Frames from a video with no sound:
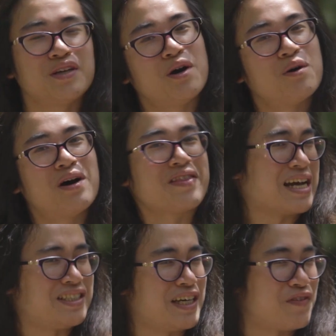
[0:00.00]
So
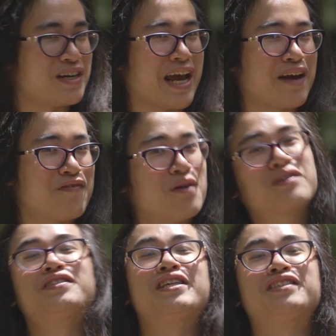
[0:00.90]
that's it for today,
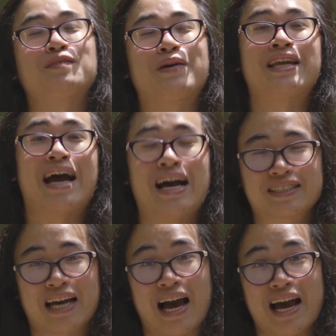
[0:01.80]
folks. This has been
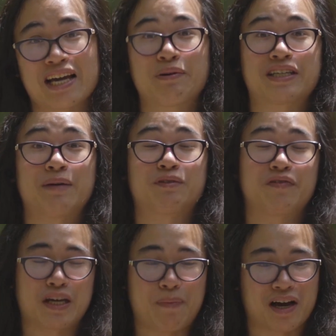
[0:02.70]
Ask Kai, Quick Tips
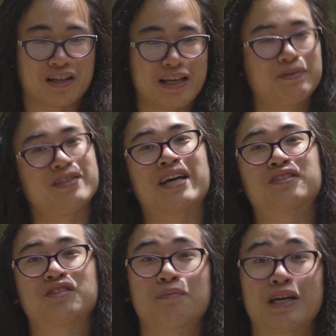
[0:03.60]
for the Apocalypse.
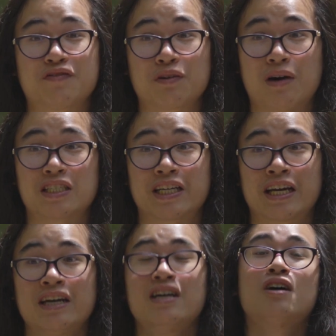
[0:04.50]
Thanks so much for
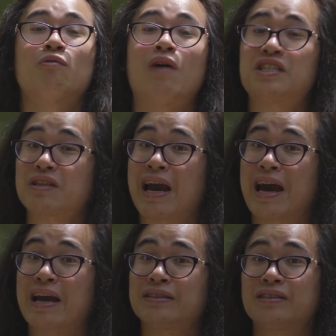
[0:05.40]
watching. Wash your
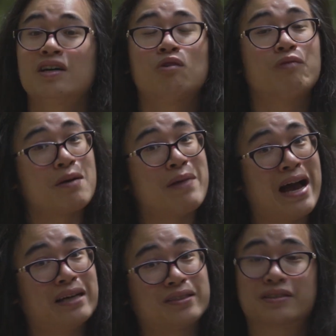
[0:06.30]
hands, wear
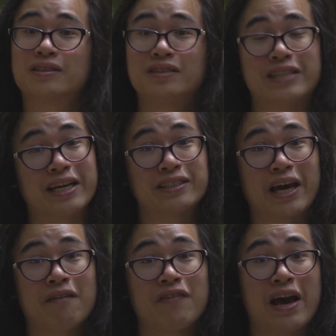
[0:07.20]
masks, stay
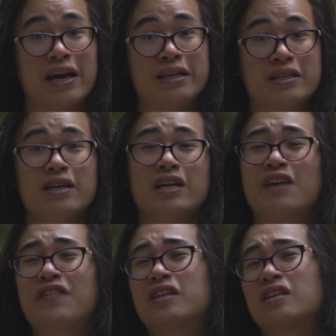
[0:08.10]
safe, and
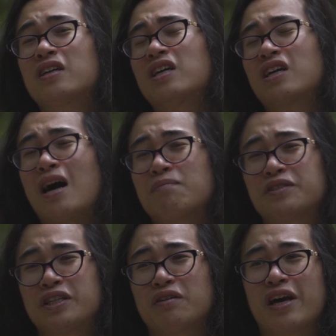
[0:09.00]
if it
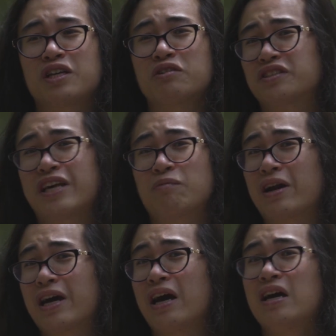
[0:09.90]
comes to you that you just like
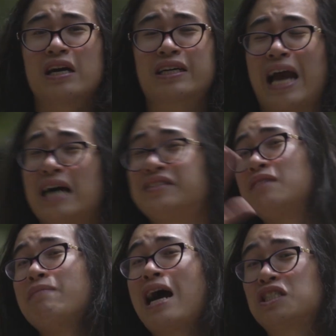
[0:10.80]
want to cast
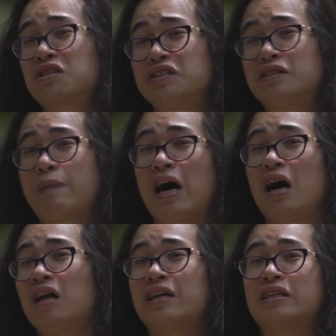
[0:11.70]
a magical
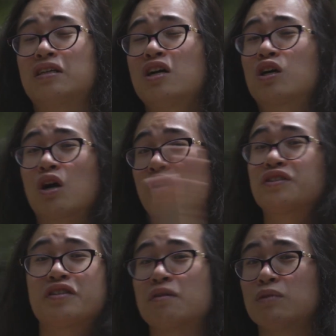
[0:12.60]
spell and
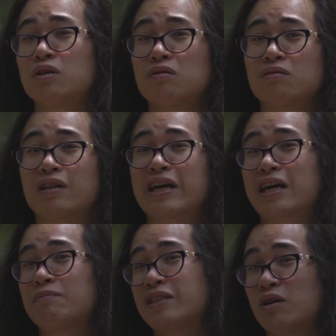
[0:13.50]
curse the moon, like
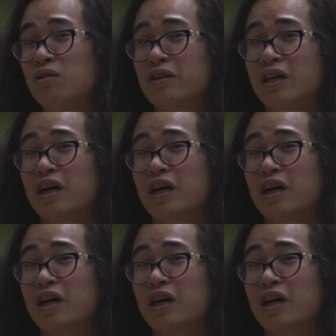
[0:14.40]
I'm told